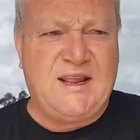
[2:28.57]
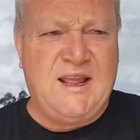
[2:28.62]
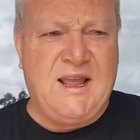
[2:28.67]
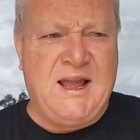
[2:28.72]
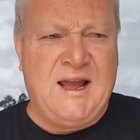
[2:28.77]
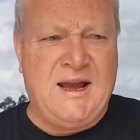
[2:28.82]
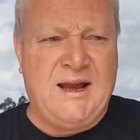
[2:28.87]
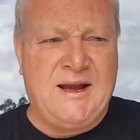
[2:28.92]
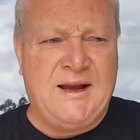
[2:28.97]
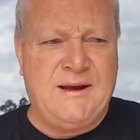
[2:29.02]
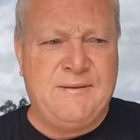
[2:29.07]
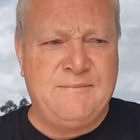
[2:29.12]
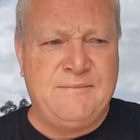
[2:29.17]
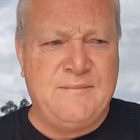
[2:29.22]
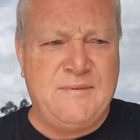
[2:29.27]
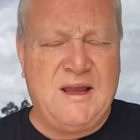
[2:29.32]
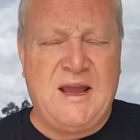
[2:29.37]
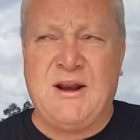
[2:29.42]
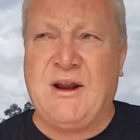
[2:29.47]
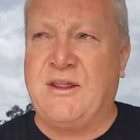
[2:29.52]

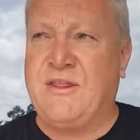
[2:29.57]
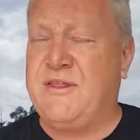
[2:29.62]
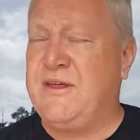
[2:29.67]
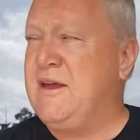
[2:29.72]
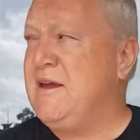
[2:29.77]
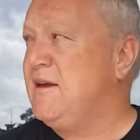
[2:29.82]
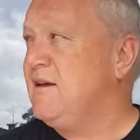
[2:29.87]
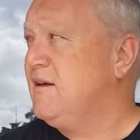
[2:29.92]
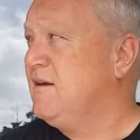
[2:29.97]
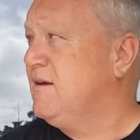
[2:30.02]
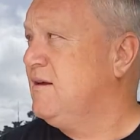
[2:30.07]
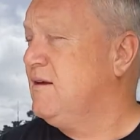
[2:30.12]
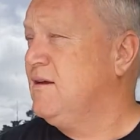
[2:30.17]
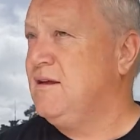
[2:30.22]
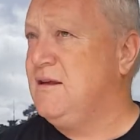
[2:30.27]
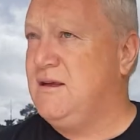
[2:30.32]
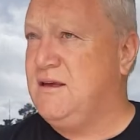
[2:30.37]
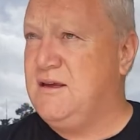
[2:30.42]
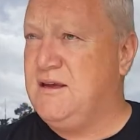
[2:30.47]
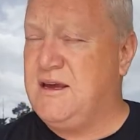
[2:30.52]
and I think
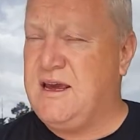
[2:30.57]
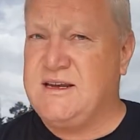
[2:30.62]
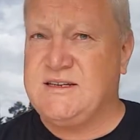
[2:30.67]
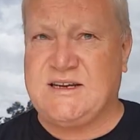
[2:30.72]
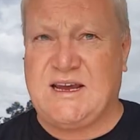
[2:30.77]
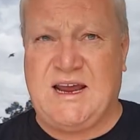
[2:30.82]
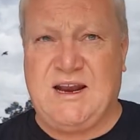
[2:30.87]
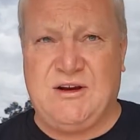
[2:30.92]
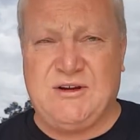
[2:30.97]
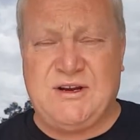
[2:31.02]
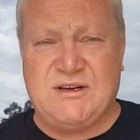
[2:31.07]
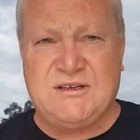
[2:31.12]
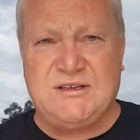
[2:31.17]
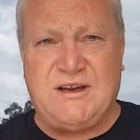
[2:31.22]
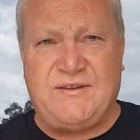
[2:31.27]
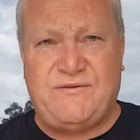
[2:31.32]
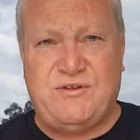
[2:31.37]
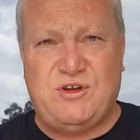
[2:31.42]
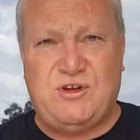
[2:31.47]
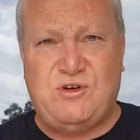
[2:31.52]
Has a Halo doesn't
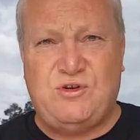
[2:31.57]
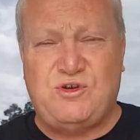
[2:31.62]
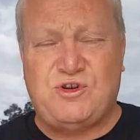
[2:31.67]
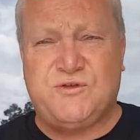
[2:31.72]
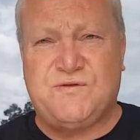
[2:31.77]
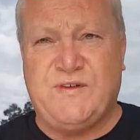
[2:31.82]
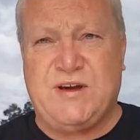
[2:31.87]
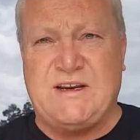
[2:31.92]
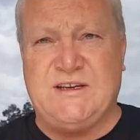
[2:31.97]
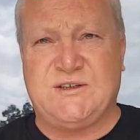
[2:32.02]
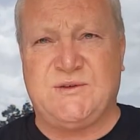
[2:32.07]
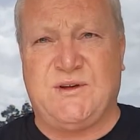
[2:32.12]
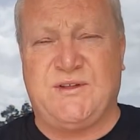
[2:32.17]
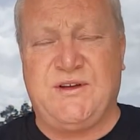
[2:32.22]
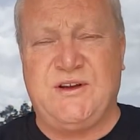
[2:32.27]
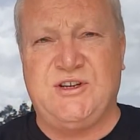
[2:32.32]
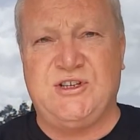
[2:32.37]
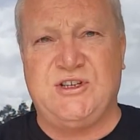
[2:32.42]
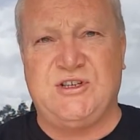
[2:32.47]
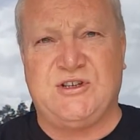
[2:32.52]
have huge feet, so I
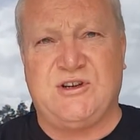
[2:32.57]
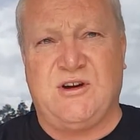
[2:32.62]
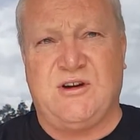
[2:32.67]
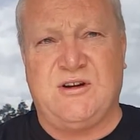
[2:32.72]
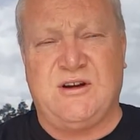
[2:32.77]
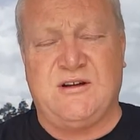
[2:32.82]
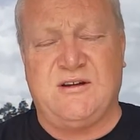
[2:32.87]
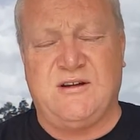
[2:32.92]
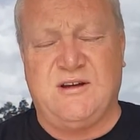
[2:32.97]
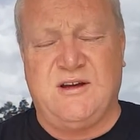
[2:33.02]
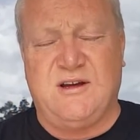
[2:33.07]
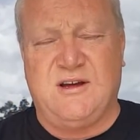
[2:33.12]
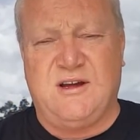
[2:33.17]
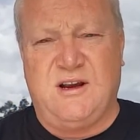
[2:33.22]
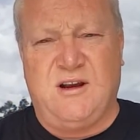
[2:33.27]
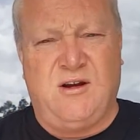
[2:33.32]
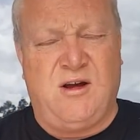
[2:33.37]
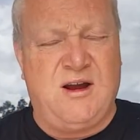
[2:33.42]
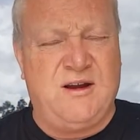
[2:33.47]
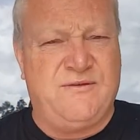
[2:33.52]
think she's going to
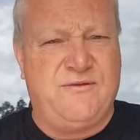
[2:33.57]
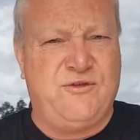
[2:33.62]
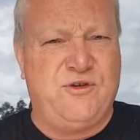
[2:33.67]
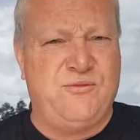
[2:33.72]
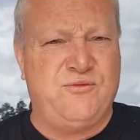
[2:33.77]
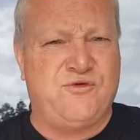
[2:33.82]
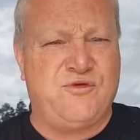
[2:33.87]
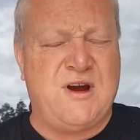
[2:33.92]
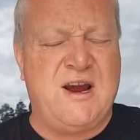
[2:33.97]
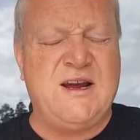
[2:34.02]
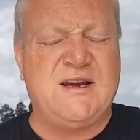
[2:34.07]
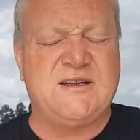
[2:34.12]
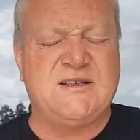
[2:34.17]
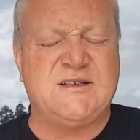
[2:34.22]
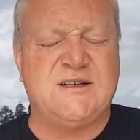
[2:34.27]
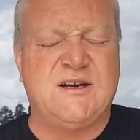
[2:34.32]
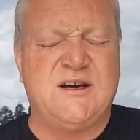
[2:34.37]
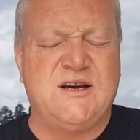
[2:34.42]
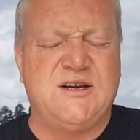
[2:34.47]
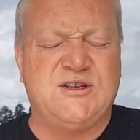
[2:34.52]
like firm
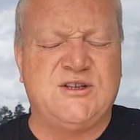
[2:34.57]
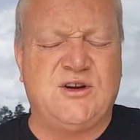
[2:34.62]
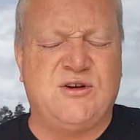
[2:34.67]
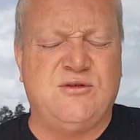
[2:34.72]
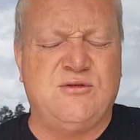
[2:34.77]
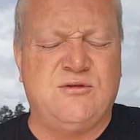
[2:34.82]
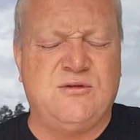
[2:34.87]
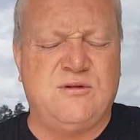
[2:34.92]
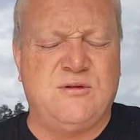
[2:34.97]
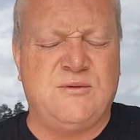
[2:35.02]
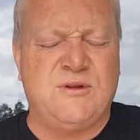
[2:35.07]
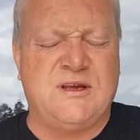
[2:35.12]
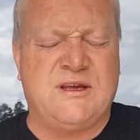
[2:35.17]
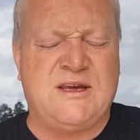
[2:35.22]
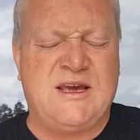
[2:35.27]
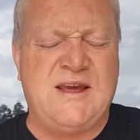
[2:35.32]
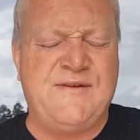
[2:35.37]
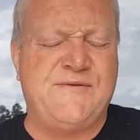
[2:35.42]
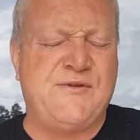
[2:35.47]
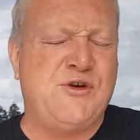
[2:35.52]
tracks. So the
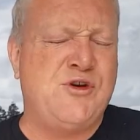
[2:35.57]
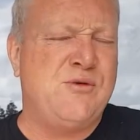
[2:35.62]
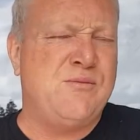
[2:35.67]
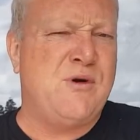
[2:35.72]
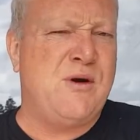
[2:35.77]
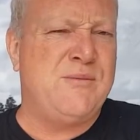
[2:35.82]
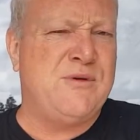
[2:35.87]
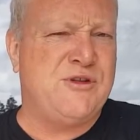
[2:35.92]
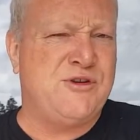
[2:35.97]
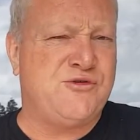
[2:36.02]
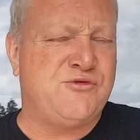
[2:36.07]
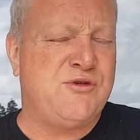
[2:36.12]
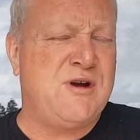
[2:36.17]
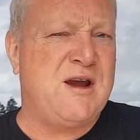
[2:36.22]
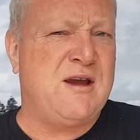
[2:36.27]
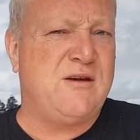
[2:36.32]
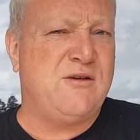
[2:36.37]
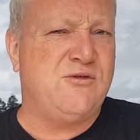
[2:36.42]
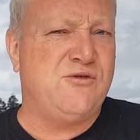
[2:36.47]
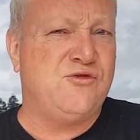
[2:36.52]
key for her might be the
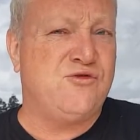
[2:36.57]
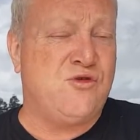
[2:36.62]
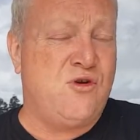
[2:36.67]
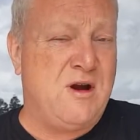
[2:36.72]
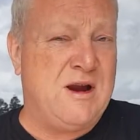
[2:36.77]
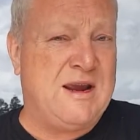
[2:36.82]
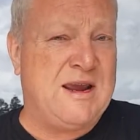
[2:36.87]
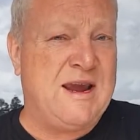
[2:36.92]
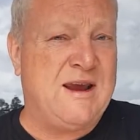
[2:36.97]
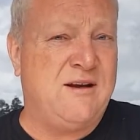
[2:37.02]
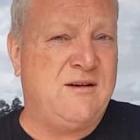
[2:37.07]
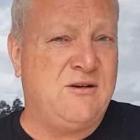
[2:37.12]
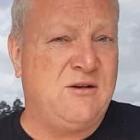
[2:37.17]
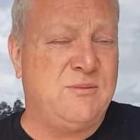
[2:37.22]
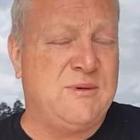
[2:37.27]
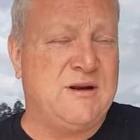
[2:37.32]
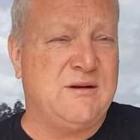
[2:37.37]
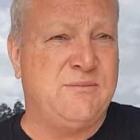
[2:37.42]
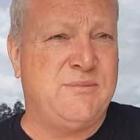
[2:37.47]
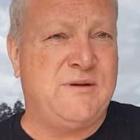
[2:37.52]
track drying out a little
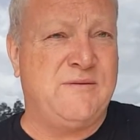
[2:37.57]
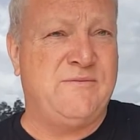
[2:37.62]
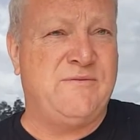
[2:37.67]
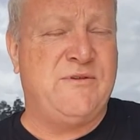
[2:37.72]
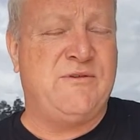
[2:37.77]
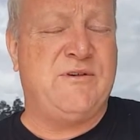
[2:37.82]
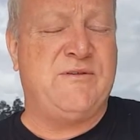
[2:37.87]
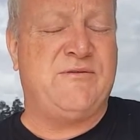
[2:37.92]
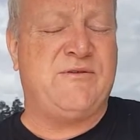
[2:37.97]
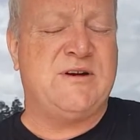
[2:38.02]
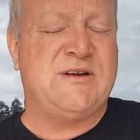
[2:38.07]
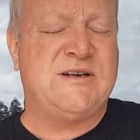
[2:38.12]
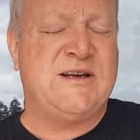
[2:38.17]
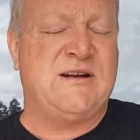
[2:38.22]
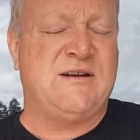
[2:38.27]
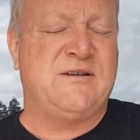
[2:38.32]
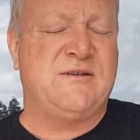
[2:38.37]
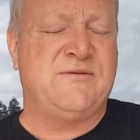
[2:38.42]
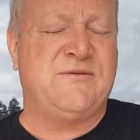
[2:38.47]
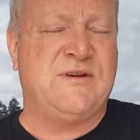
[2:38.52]
bit, but very, very
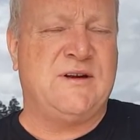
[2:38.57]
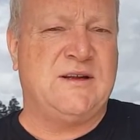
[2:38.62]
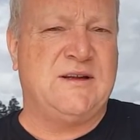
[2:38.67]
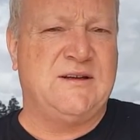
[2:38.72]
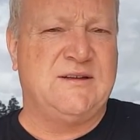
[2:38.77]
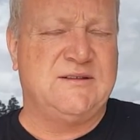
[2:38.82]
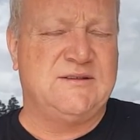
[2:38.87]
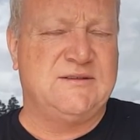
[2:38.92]
talented filly.